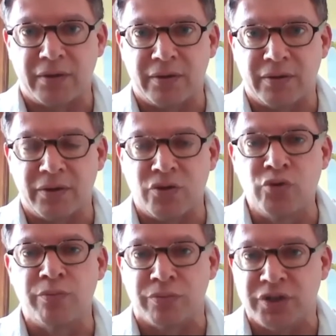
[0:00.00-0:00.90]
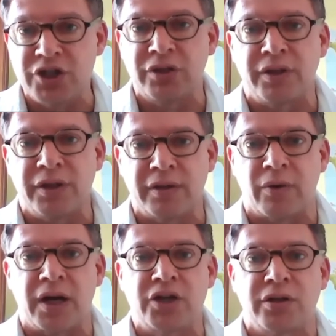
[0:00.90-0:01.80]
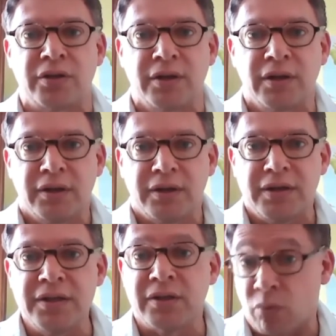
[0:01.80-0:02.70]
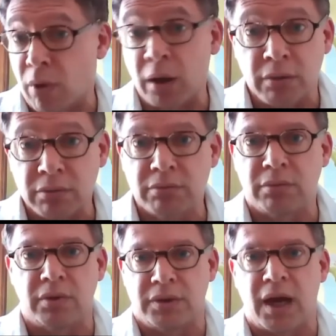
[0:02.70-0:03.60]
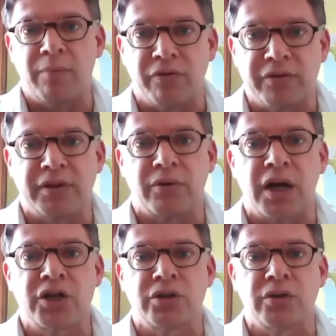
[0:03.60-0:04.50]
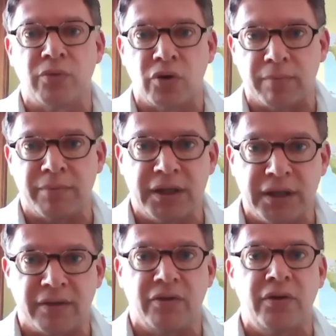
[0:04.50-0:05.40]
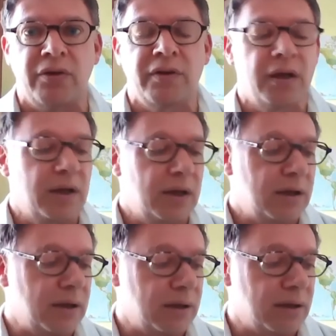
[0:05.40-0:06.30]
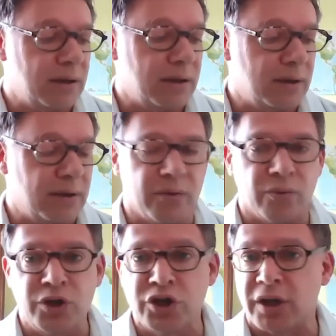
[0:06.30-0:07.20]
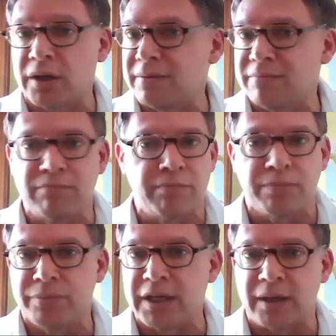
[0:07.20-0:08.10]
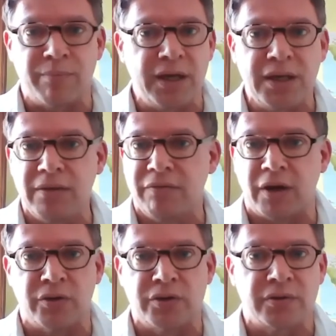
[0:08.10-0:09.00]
mean, digital interaction is one type of interaction among many others, which can take many various